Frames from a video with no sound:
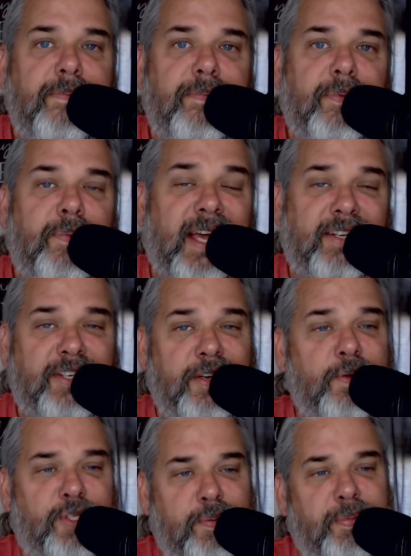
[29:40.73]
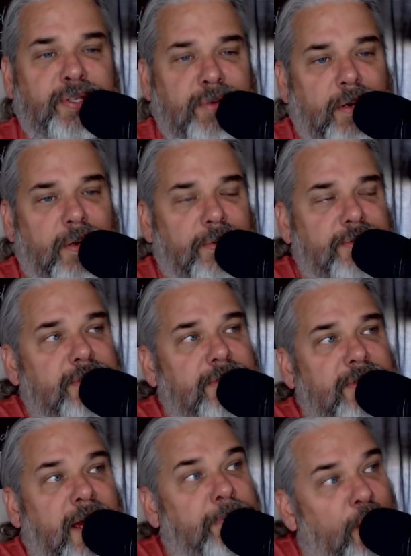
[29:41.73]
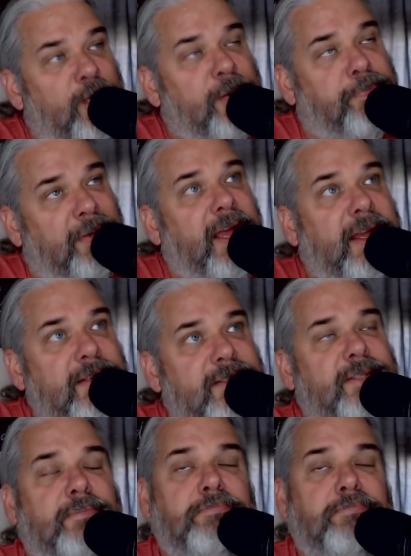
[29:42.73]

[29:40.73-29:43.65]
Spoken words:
We got to do some patrols. I broke a plate.